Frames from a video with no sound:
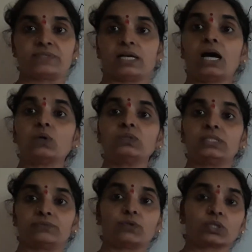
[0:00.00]

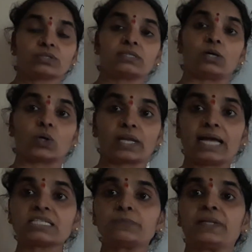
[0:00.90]
What are the
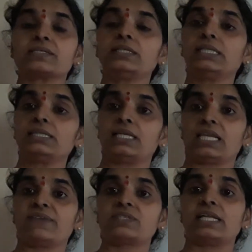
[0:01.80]
organs present in the
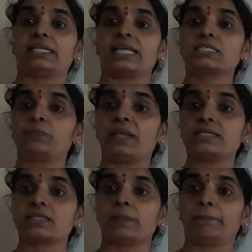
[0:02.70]
leaves that takes place
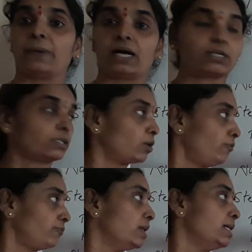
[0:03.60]
in the part
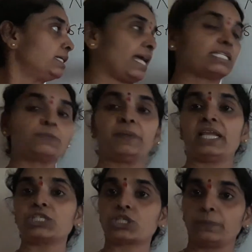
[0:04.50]
of
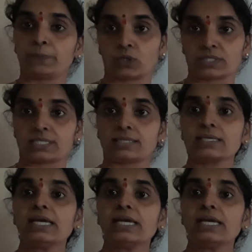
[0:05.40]
transpiration process.